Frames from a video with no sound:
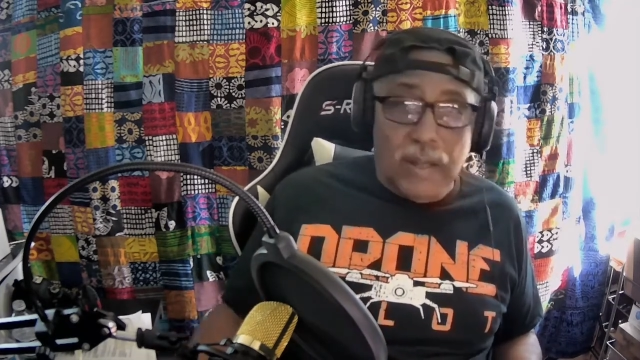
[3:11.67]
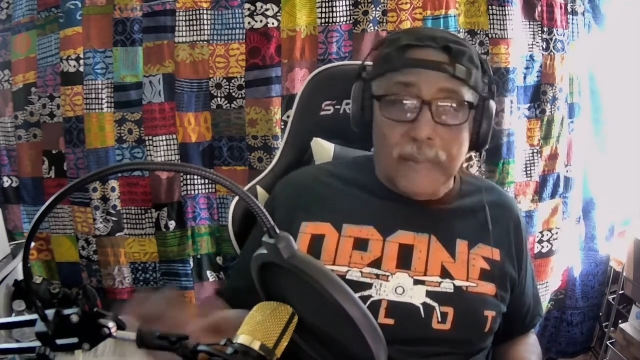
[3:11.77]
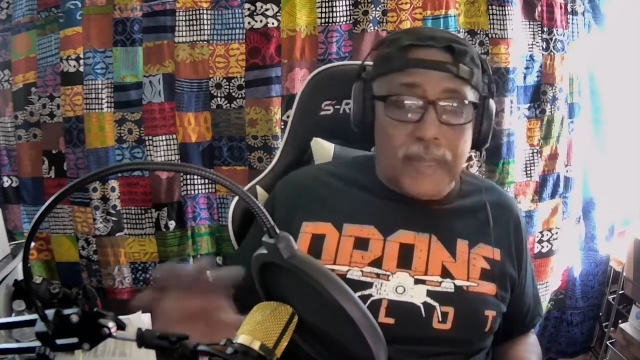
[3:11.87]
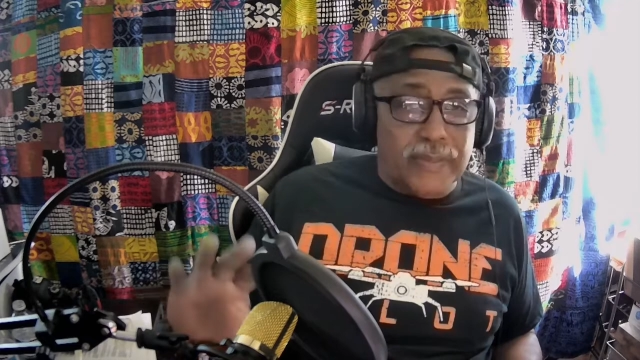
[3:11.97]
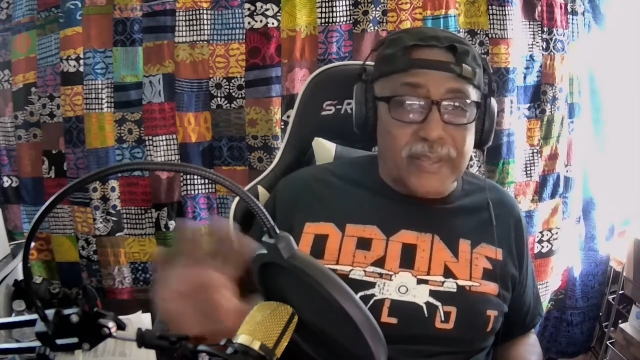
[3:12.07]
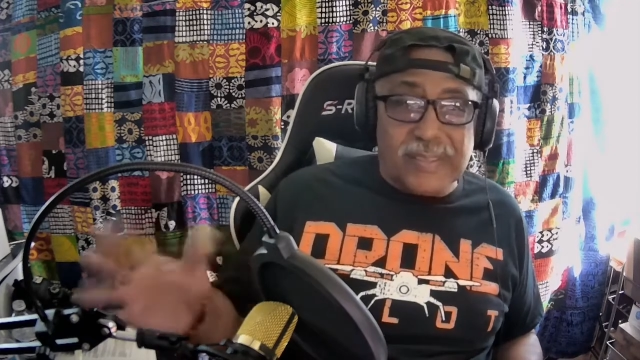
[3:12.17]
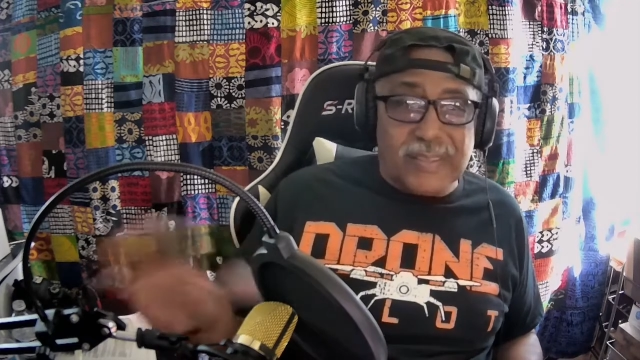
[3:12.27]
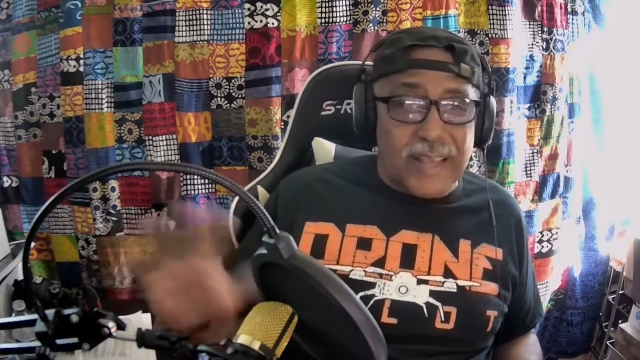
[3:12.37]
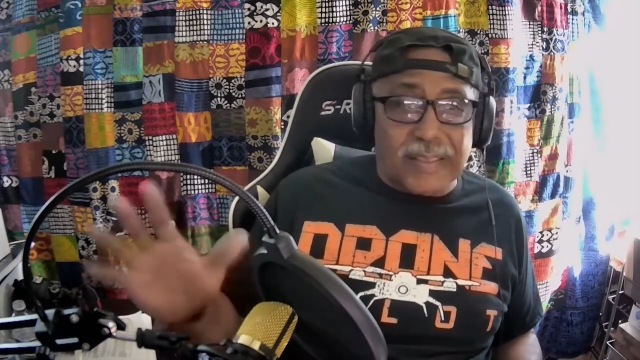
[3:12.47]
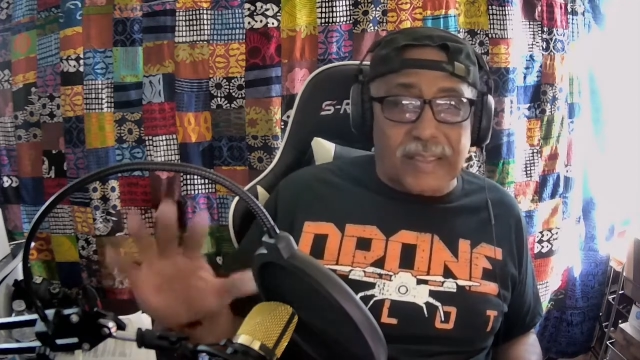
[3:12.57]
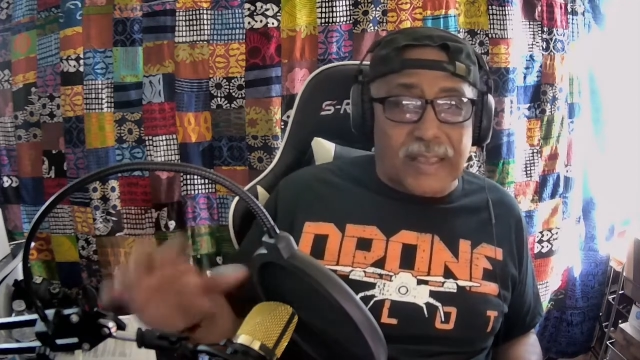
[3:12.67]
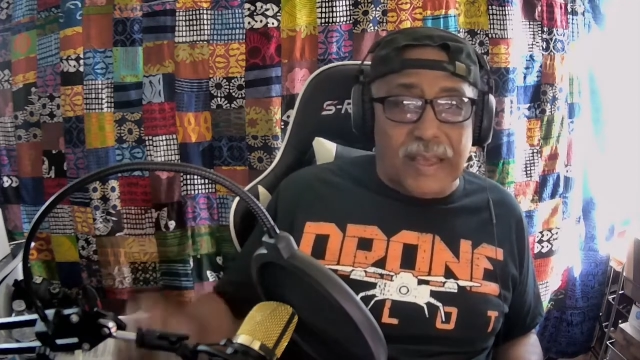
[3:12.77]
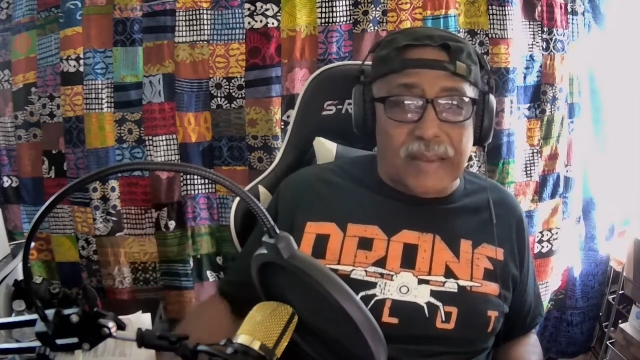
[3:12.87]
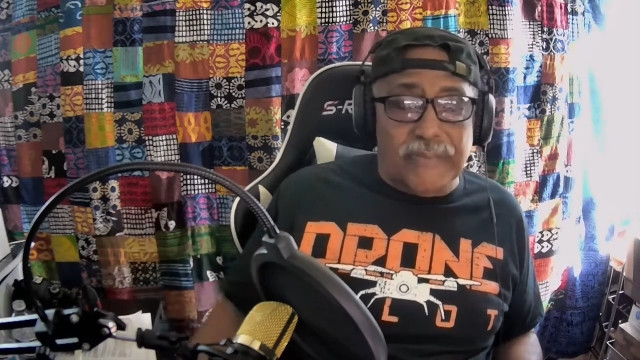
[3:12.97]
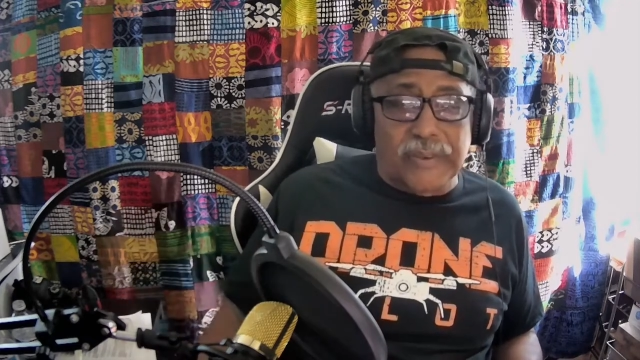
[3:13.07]
and this is not the kind
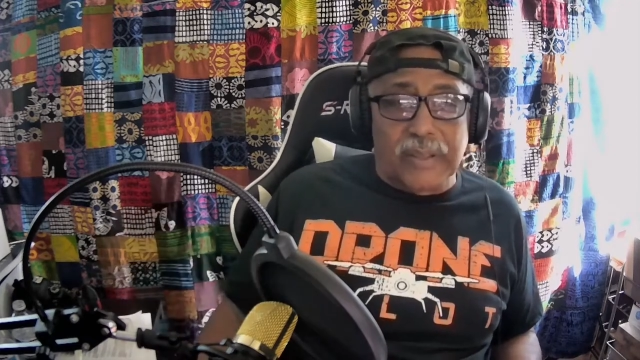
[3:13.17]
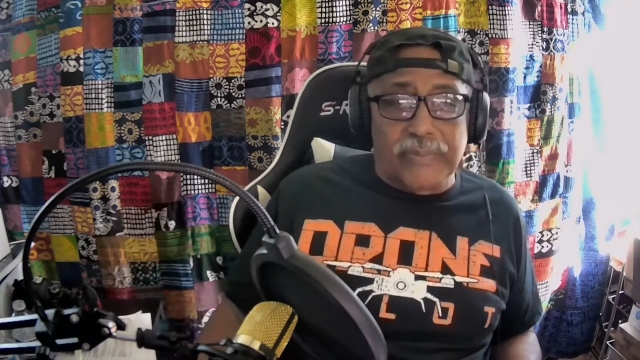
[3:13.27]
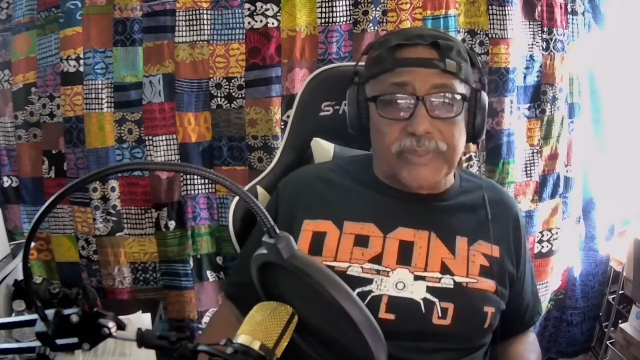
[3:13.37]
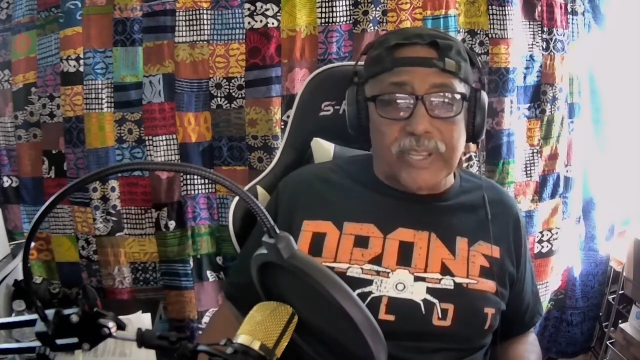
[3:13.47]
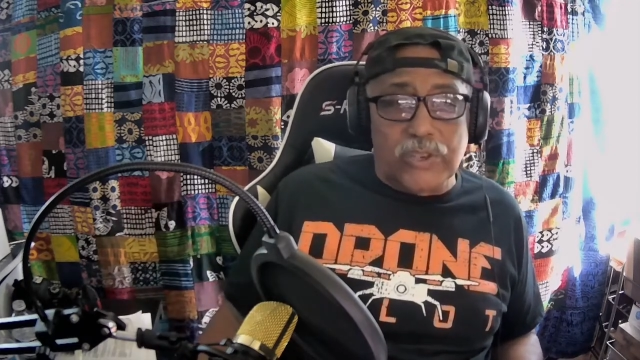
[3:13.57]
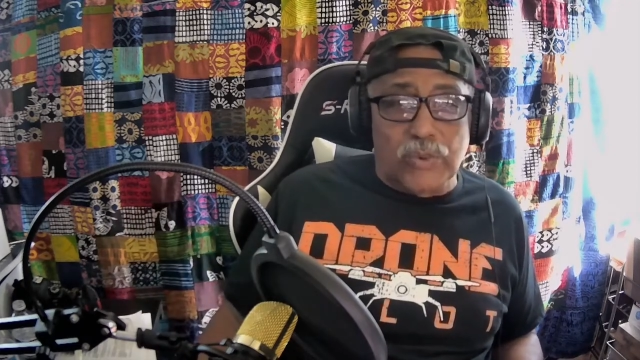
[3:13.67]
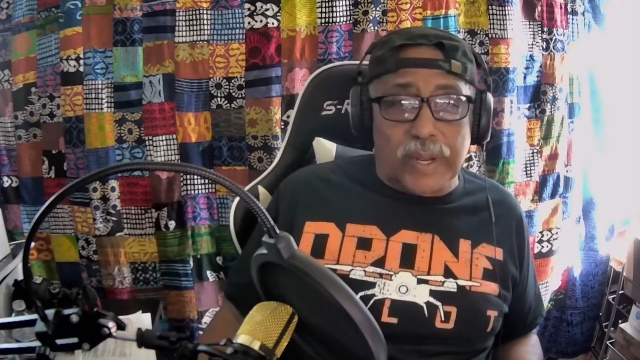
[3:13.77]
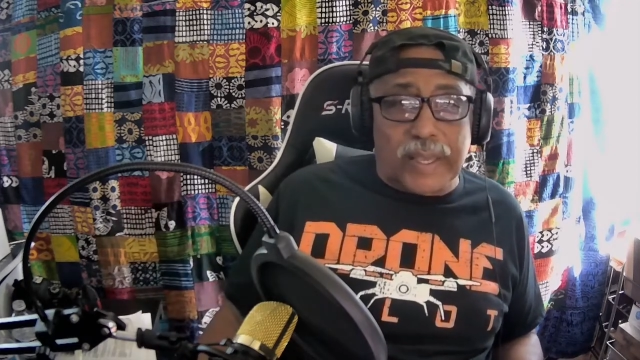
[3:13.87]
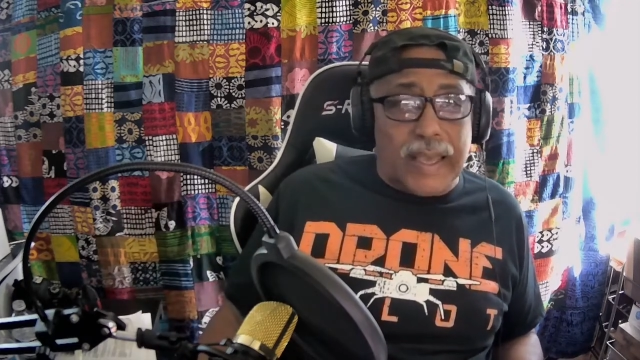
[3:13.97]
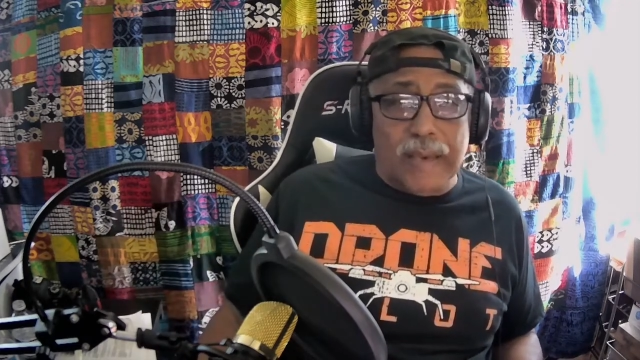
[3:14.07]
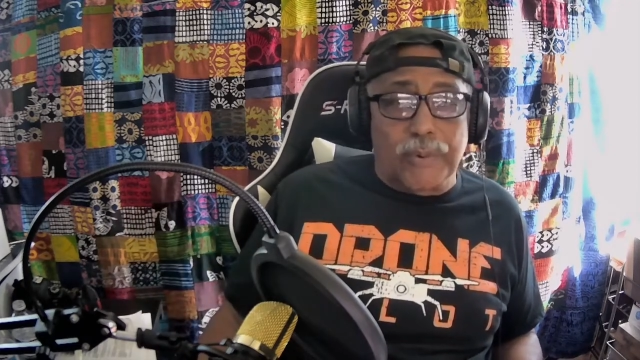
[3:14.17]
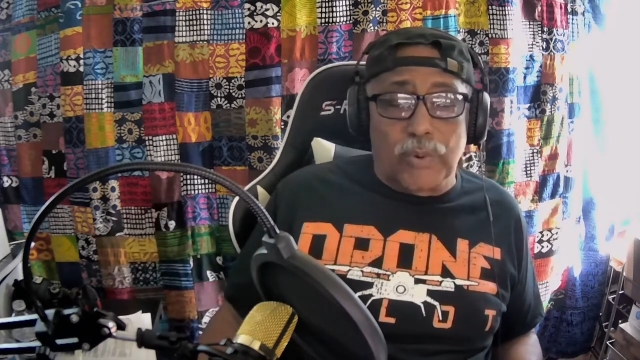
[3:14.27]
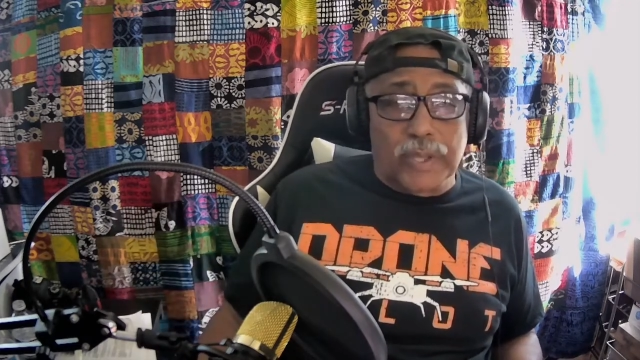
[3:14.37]
of thing you want to gamble with